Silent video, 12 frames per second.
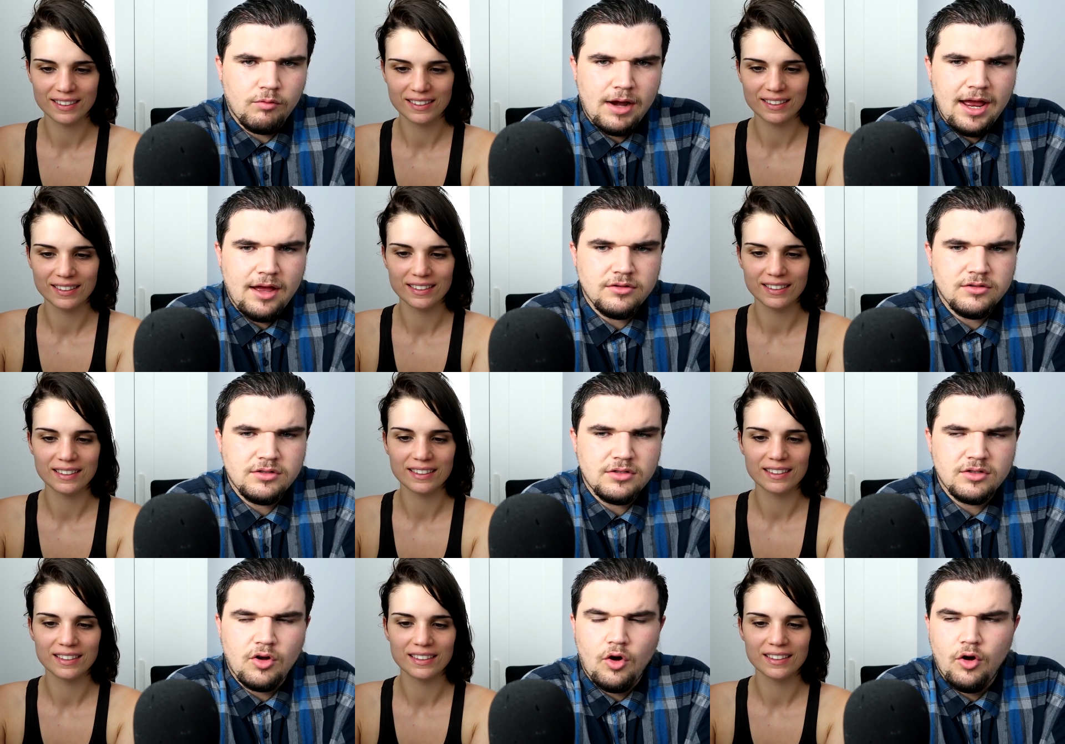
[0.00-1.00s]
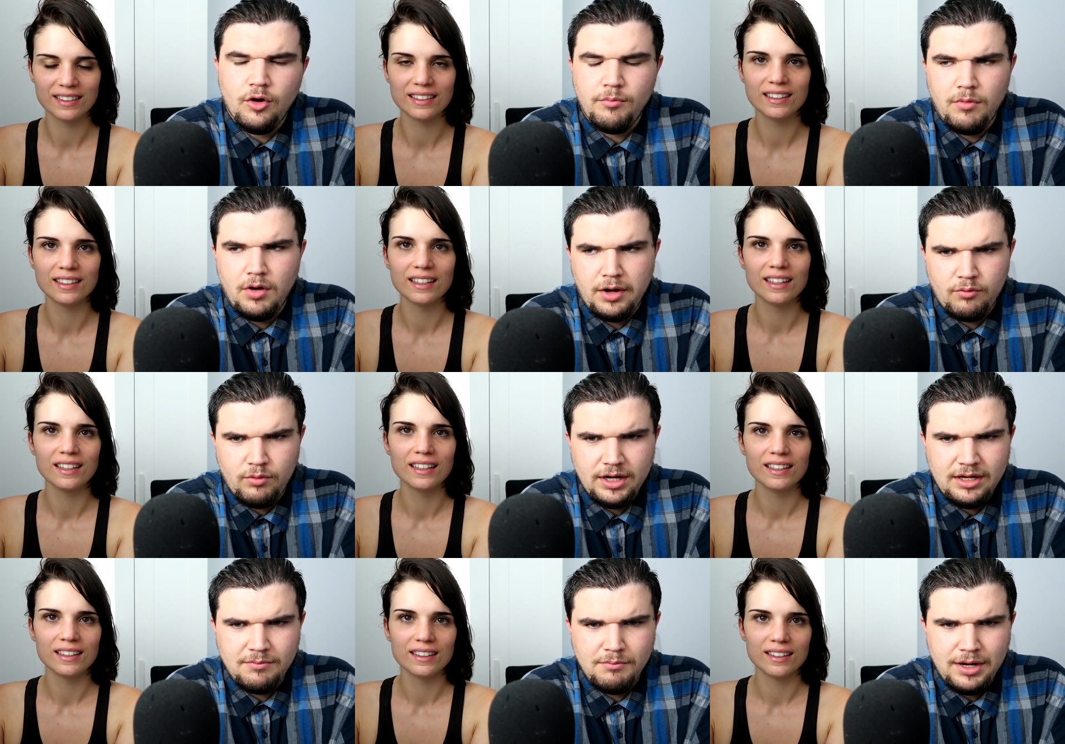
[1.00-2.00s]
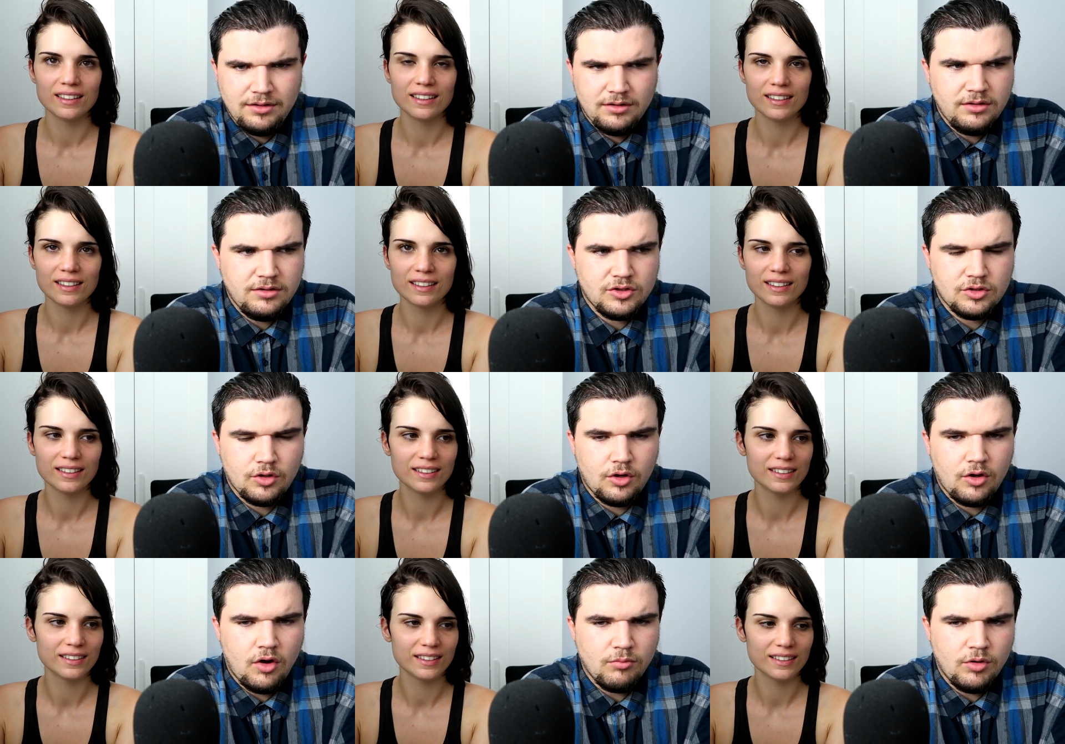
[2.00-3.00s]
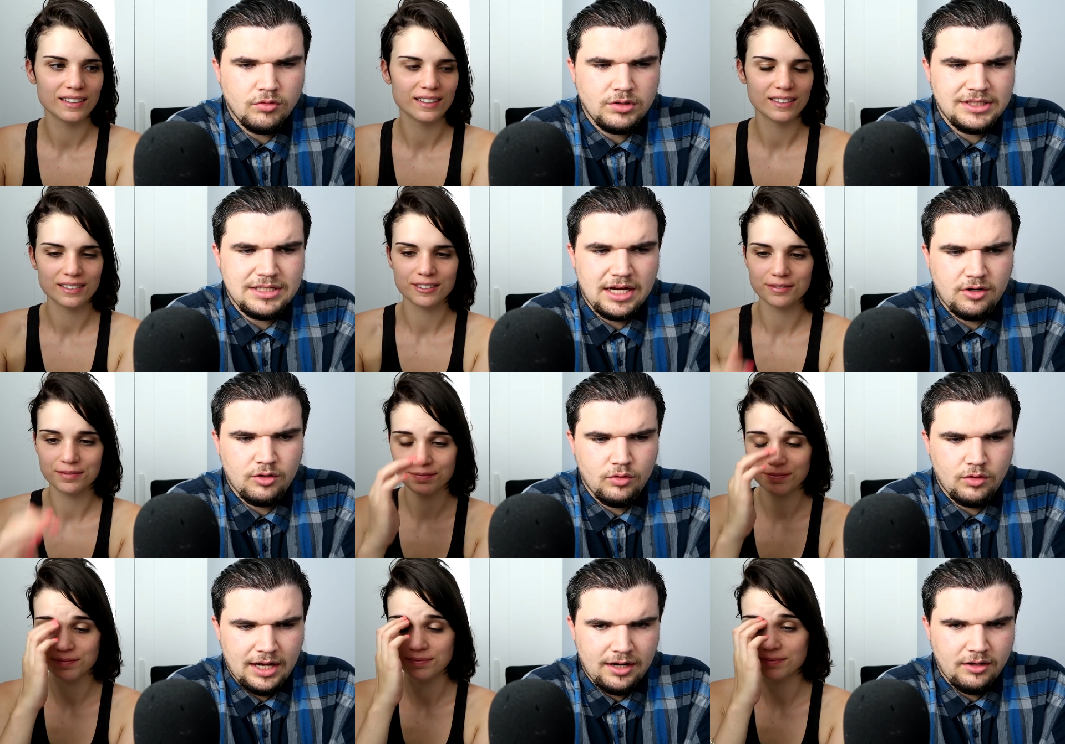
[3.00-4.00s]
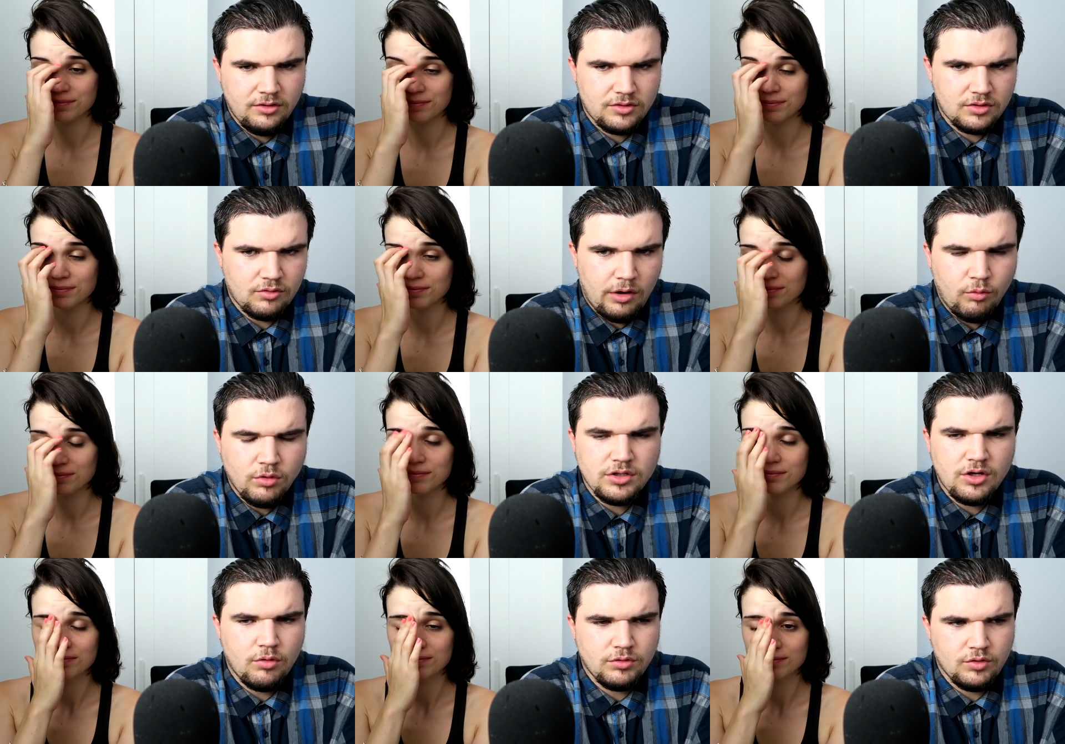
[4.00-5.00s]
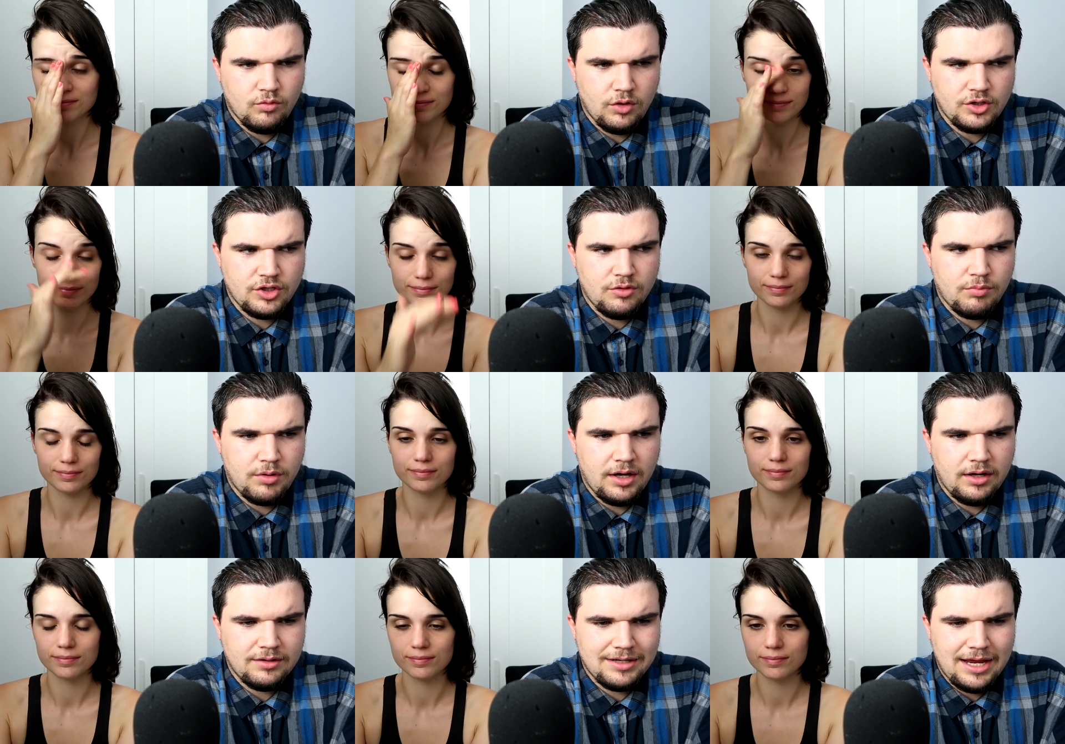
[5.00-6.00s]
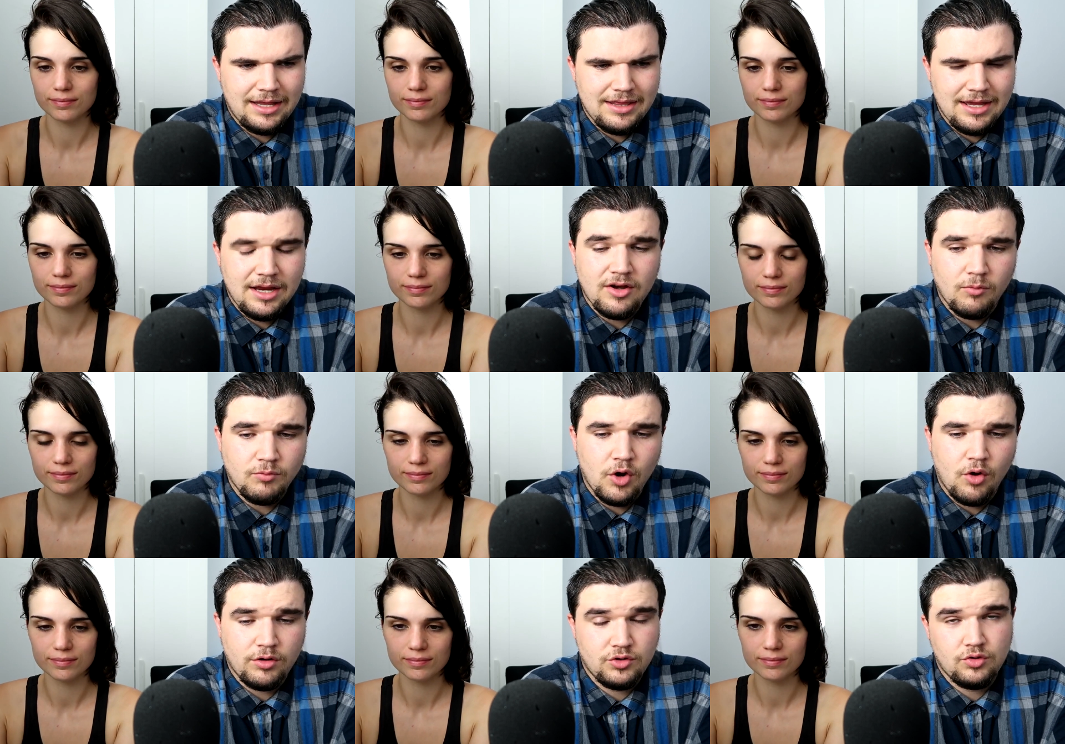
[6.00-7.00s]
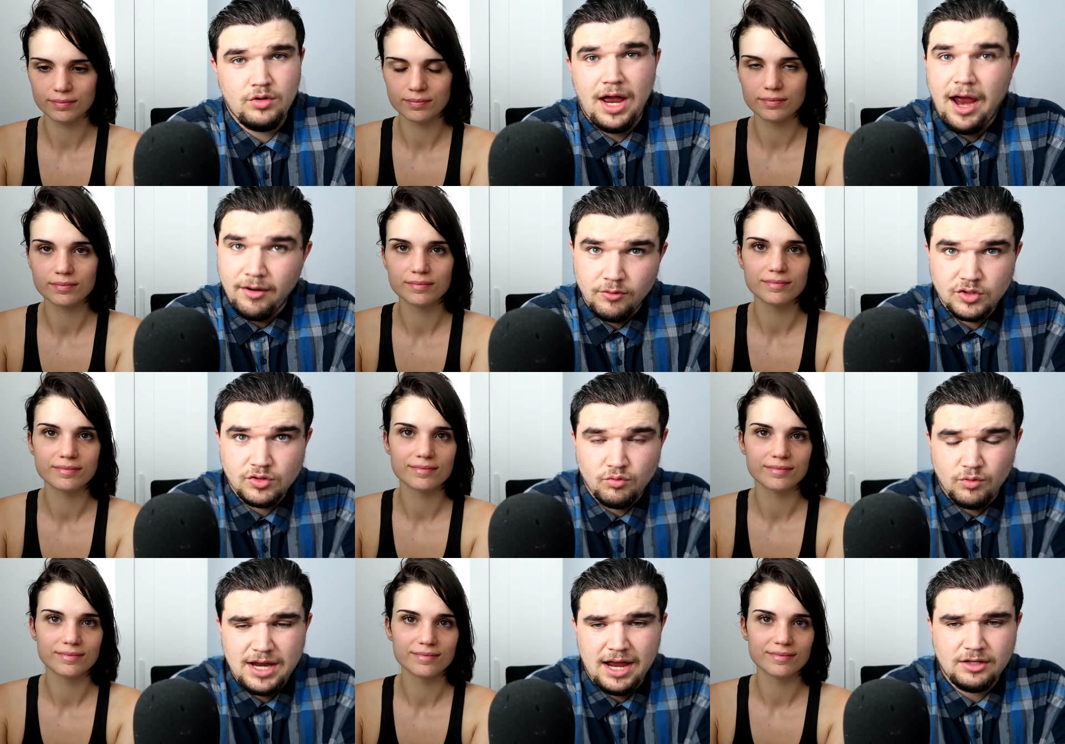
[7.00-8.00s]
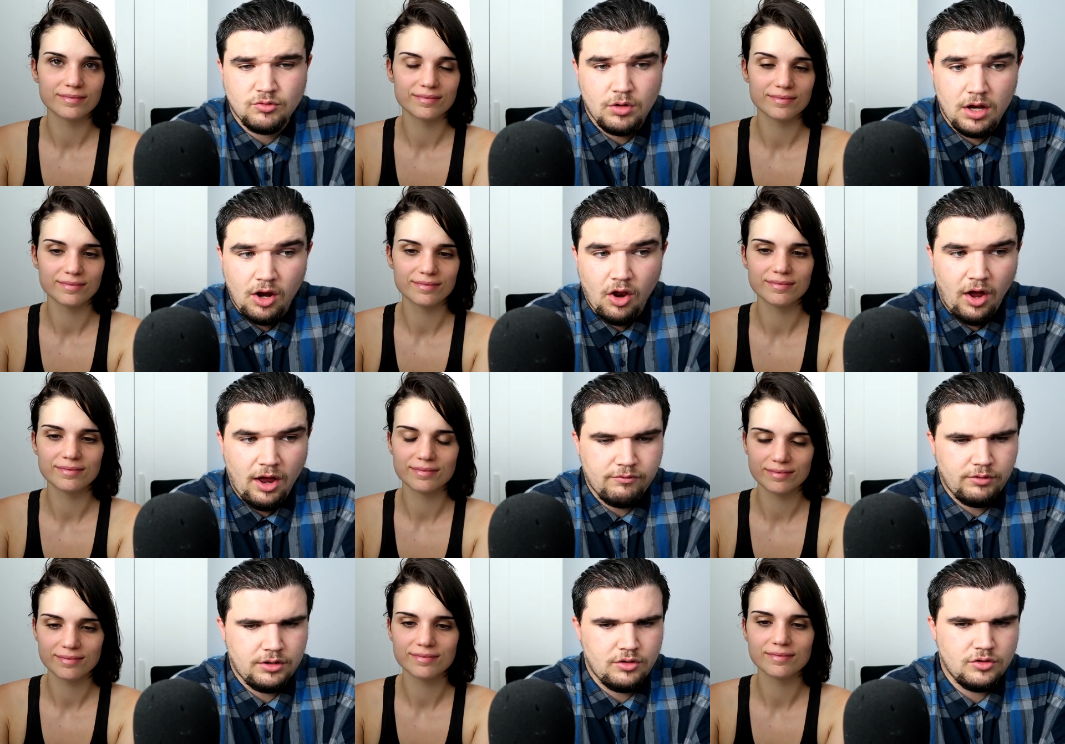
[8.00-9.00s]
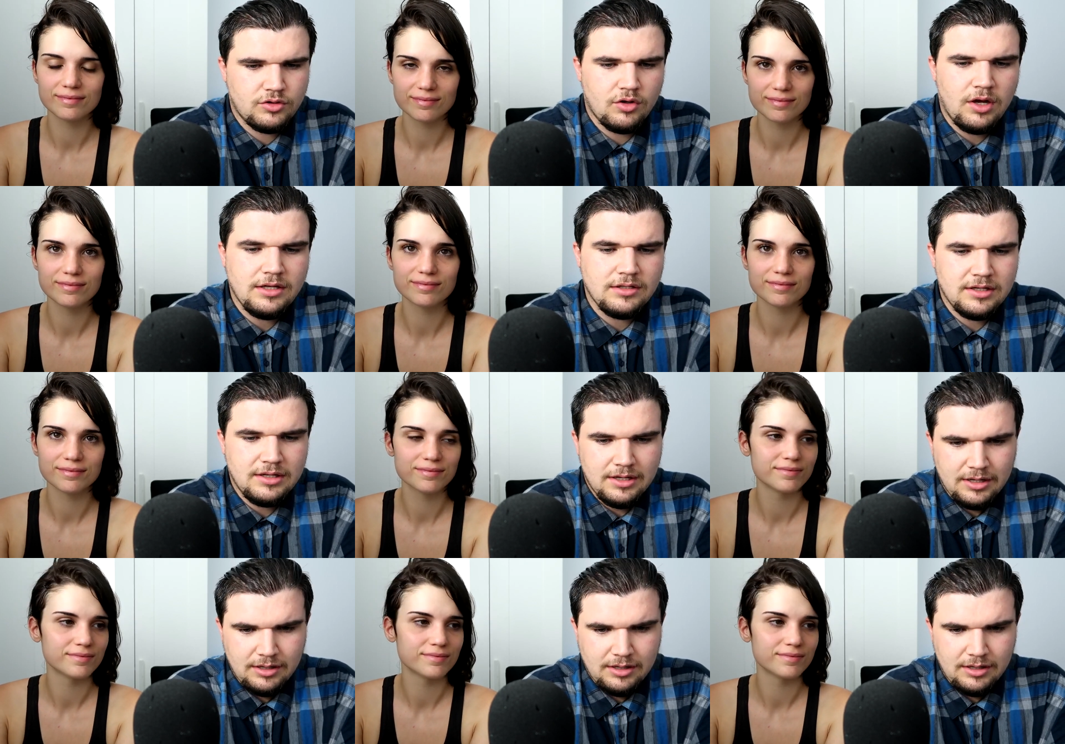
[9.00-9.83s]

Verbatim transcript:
Speaker 1: a rounds on my recommended, so I'm going to take a look at it. I wasn't going to watch it, but in the end, I'm going to and react to it live with you guys.